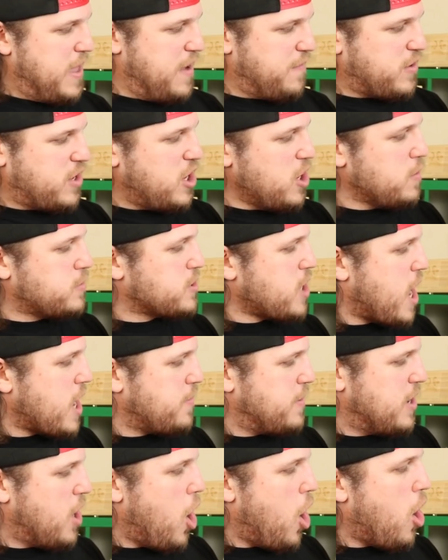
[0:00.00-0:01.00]
They have cubes
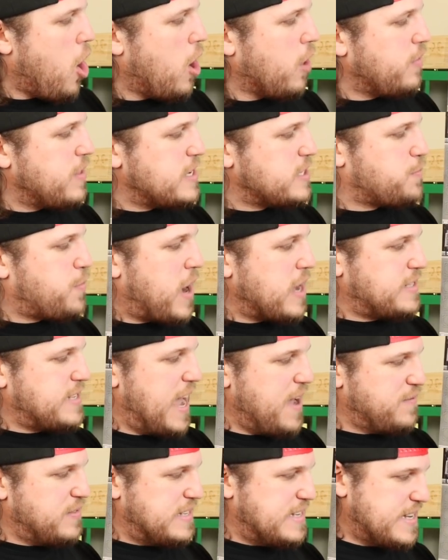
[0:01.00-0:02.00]
on them and all these spots
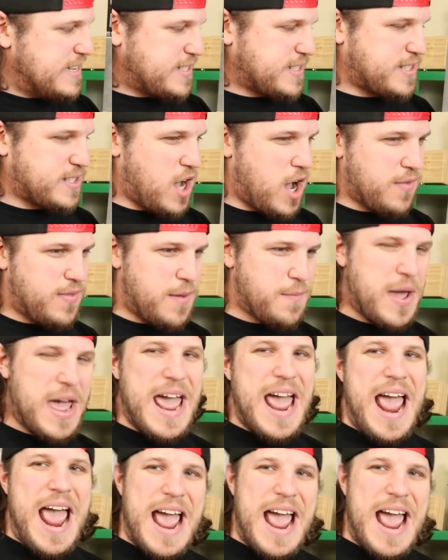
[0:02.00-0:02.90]
have discs on them.